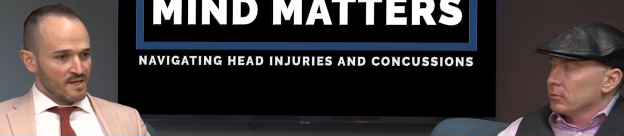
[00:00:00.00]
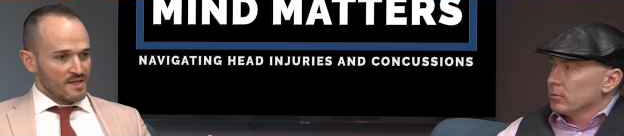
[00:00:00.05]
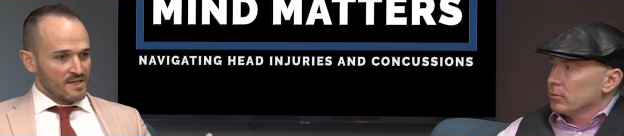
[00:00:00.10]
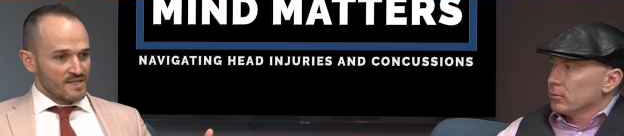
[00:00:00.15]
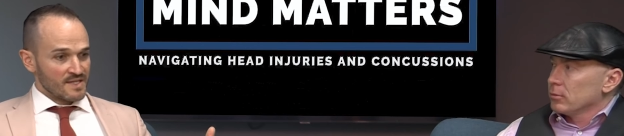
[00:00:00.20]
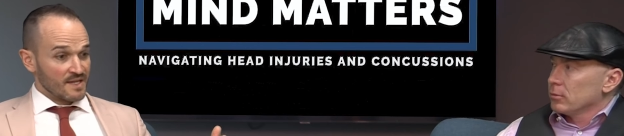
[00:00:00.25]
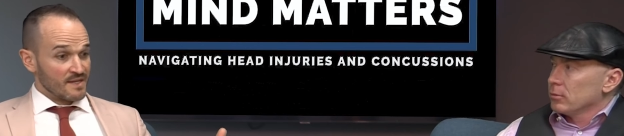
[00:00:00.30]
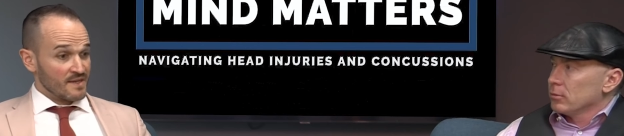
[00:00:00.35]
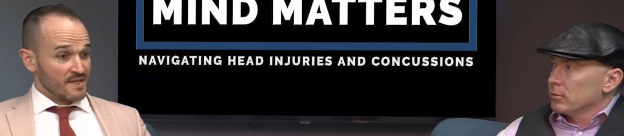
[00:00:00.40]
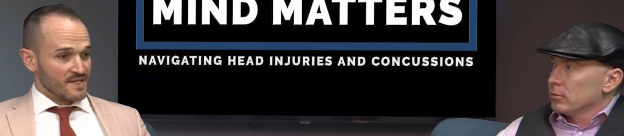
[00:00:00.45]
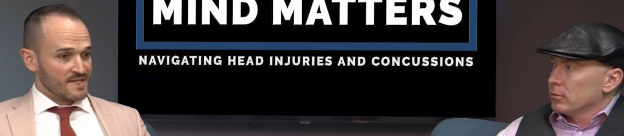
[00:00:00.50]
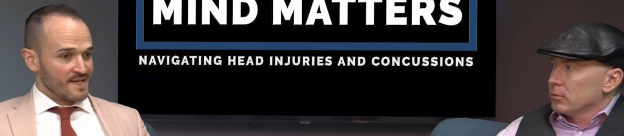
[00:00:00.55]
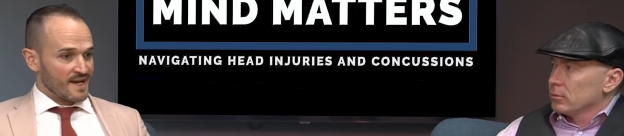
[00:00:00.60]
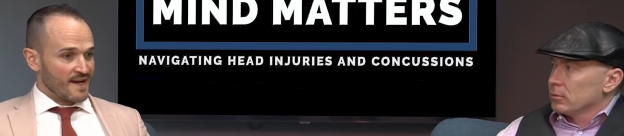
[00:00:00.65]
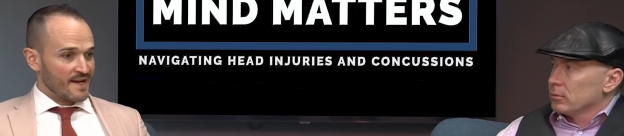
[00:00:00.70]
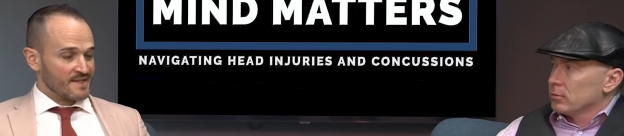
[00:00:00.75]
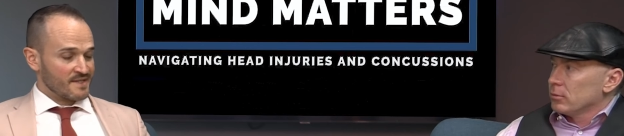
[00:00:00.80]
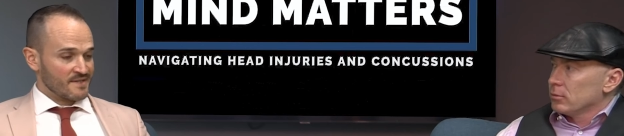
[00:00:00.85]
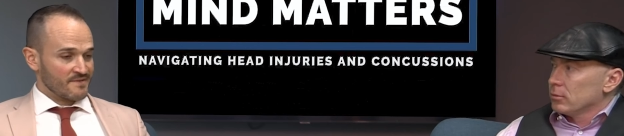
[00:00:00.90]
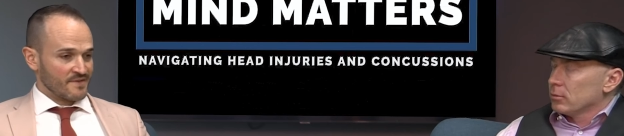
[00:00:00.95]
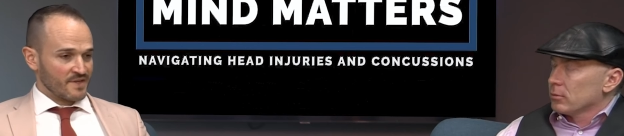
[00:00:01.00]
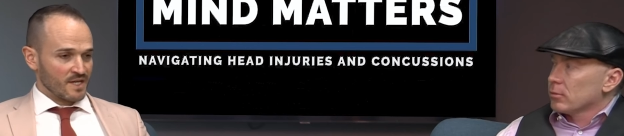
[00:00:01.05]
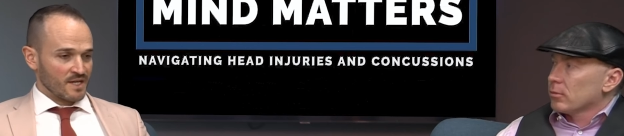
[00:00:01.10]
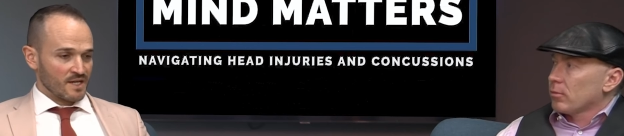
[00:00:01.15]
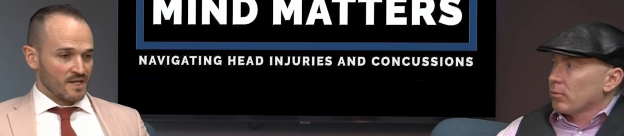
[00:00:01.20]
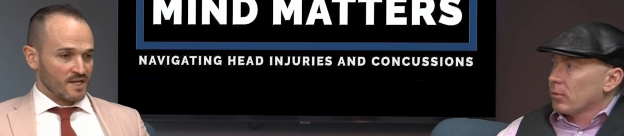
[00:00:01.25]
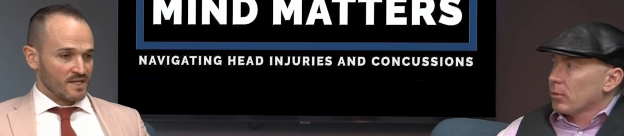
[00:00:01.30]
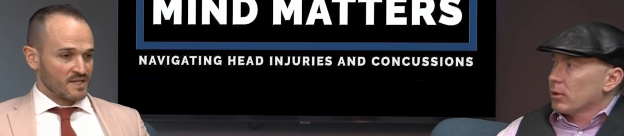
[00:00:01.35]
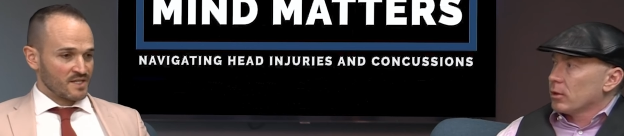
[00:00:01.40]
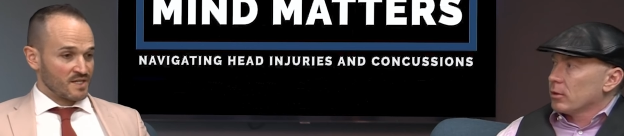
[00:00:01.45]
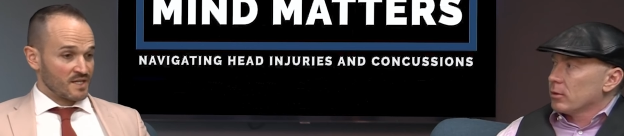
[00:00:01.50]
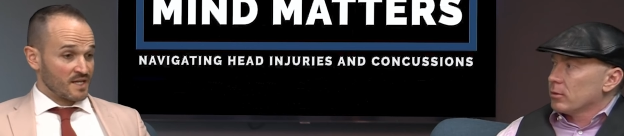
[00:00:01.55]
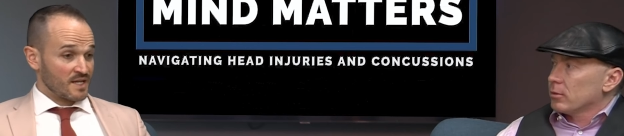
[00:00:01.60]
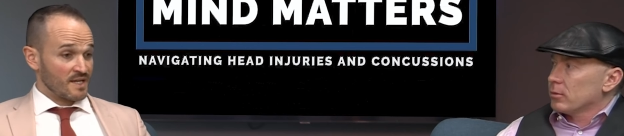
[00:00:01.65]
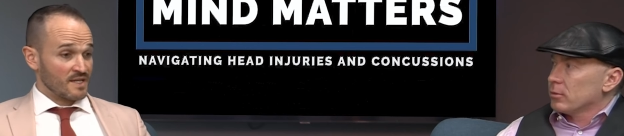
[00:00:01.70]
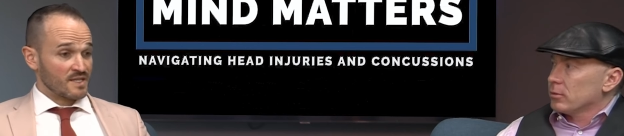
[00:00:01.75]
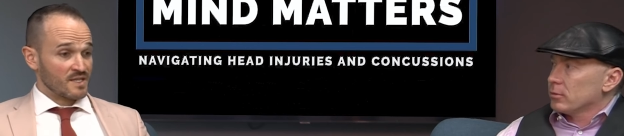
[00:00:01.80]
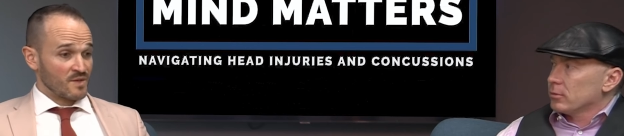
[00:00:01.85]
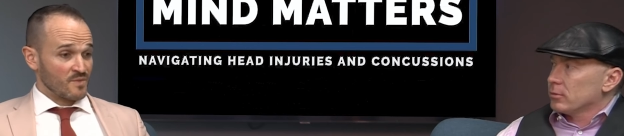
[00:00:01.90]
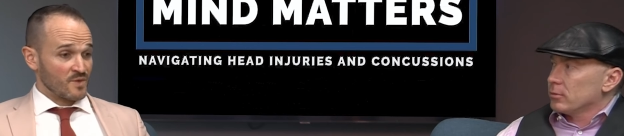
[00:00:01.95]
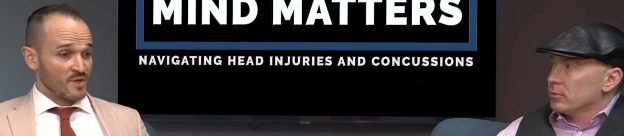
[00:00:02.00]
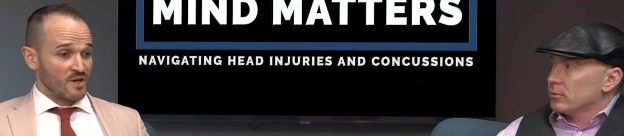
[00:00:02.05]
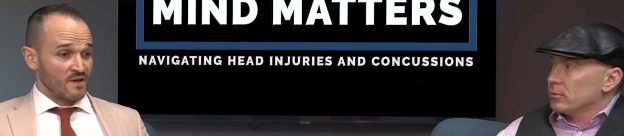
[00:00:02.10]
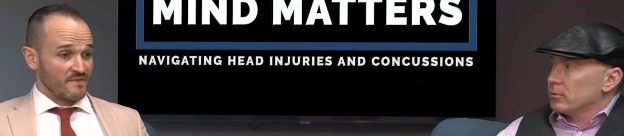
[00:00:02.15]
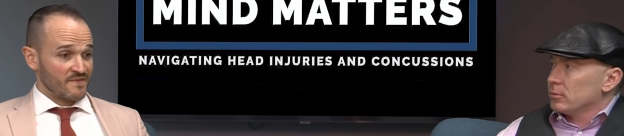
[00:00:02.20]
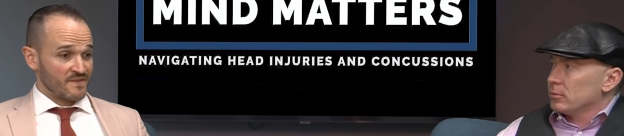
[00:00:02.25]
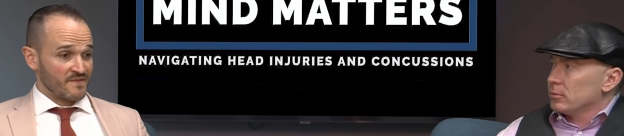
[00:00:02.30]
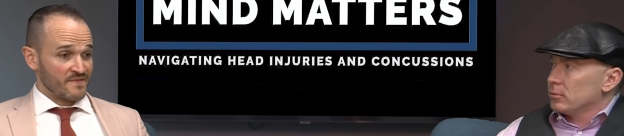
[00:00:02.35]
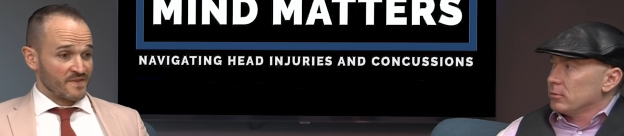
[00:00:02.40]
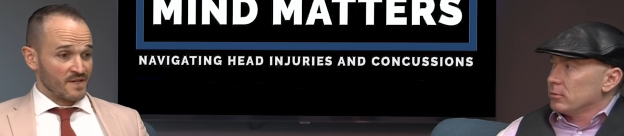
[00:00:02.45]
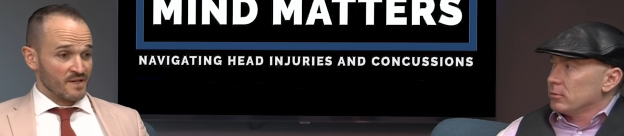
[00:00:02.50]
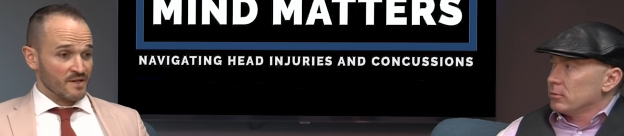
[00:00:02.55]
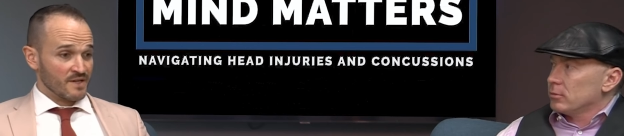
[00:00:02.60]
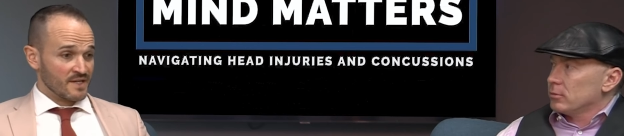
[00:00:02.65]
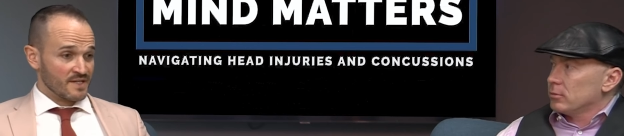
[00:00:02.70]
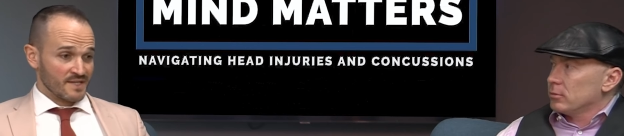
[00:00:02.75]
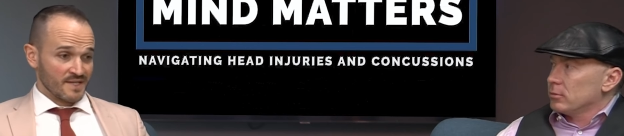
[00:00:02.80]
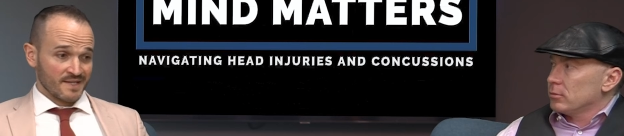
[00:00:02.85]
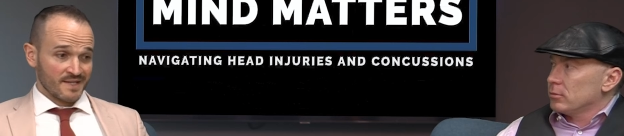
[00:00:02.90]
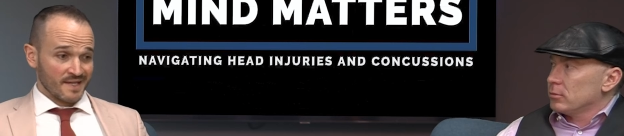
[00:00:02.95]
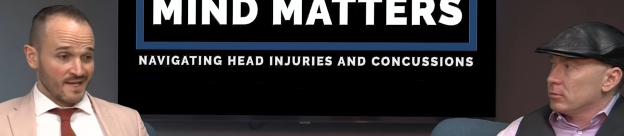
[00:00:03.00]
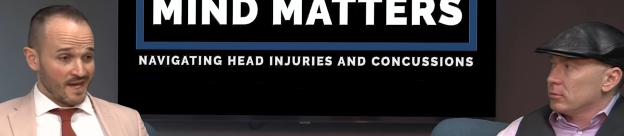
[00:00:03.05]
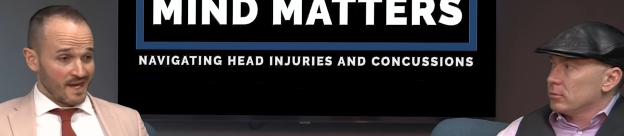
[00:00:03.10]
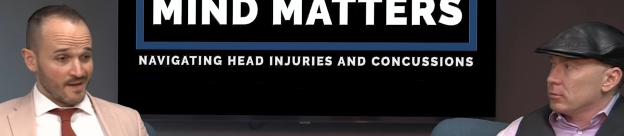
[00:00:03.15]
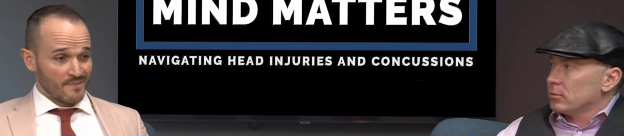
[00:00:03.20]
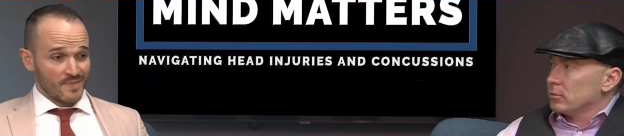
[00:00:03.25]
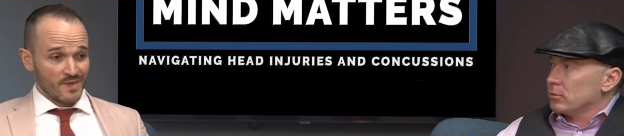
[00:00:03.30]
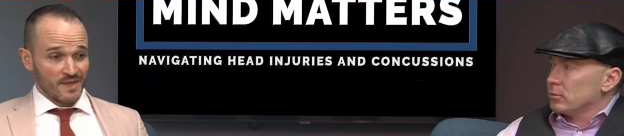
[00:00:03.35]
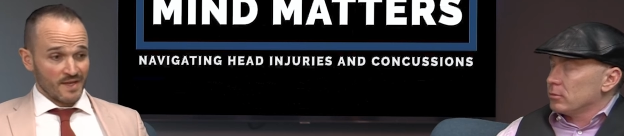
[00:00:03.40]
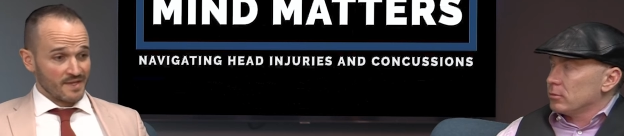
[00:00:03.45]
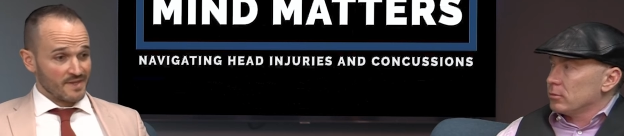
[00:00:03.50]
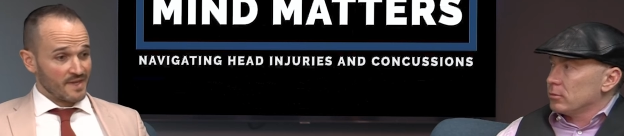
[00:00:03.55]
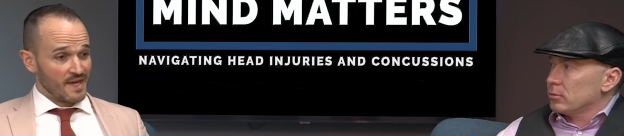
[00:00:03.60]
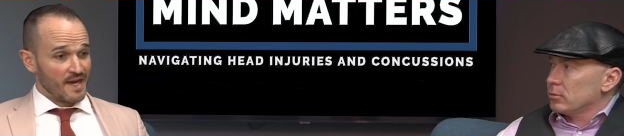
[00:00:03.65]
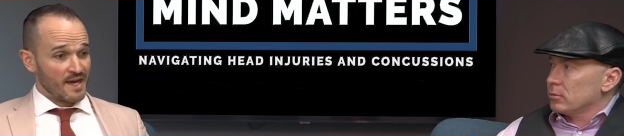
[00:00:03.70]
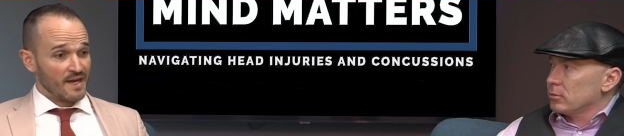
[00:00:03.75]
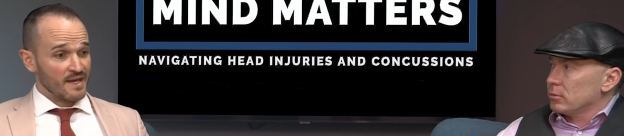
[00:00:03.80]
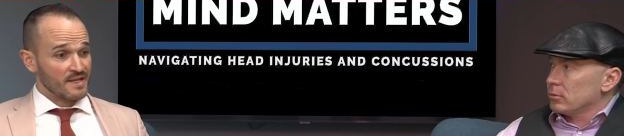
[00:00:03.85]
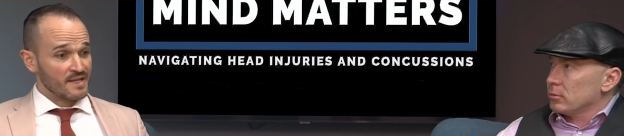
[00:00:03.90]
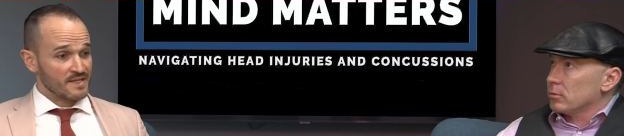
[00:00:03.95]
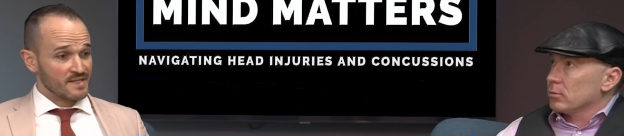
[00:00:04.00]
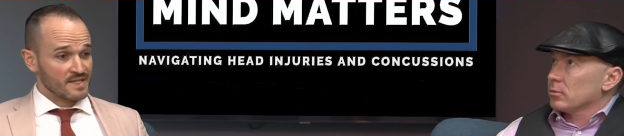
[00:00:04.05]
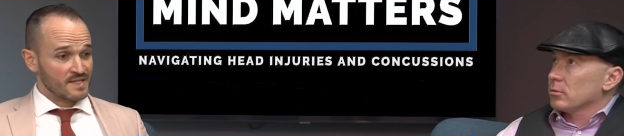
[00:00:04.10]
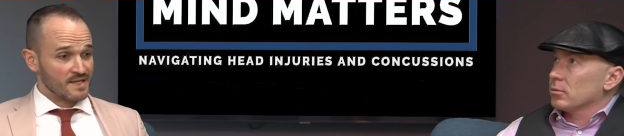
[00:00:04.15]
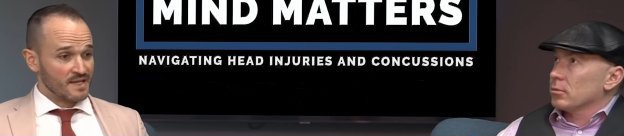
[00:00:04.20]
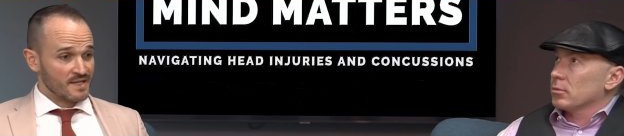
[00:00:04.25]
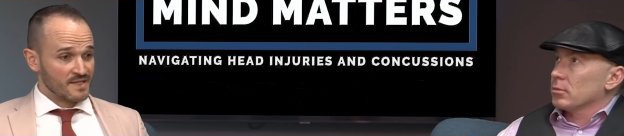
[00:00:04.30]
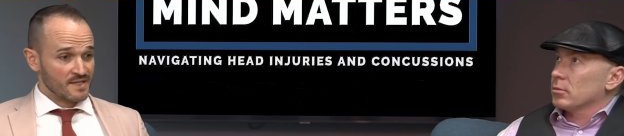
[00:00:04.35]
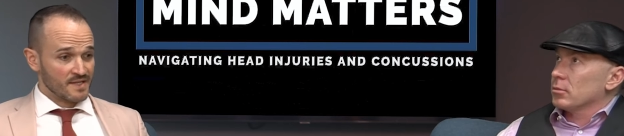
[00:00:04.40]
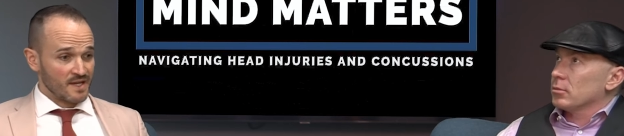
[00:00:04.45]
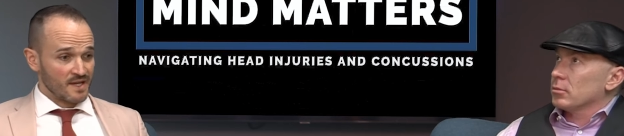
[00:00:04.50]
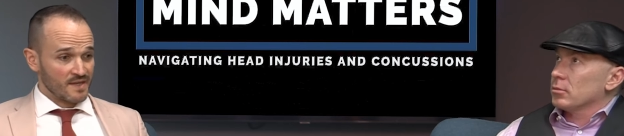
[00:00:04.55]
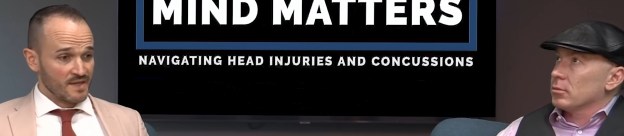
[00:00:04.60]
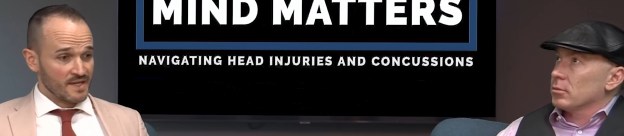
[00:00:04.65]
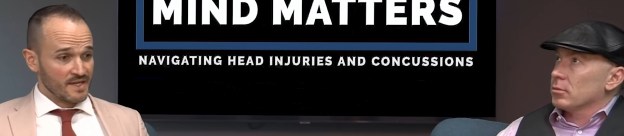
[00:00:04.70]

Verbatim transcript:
Speaker 1: see the signs of a concussion to get someone off the field, because this can happen like that. It's it's not